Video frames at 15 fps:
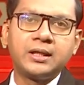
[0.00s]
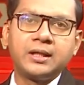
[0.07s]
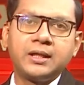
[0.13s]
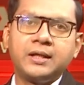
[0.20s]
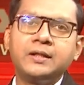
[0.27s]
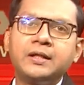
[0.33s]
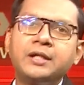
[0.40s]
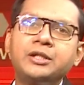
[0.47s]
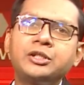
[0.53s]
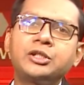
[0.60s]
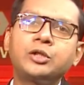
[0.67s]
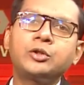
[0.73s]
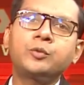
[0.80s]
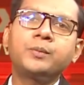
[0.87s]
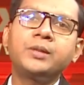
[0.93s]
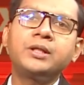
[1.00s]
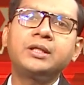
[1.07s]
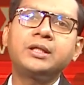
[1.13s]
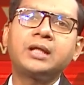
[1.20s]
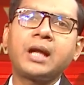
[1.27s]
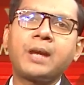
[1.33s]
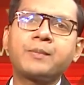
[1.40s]
In addition to
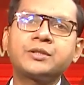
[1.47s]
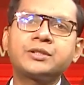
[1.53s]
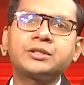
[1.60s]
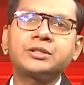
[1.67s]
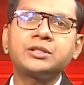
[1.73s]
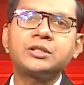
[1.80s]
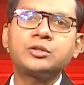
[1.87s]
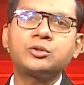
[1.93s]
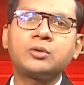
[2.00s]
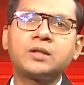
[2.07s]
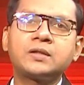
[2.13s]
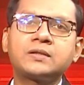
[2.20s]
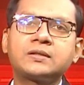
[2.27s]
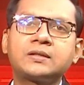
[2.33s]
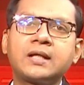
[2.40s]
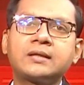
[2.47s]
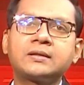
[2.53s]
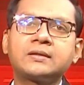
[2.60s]
building capacity to understand the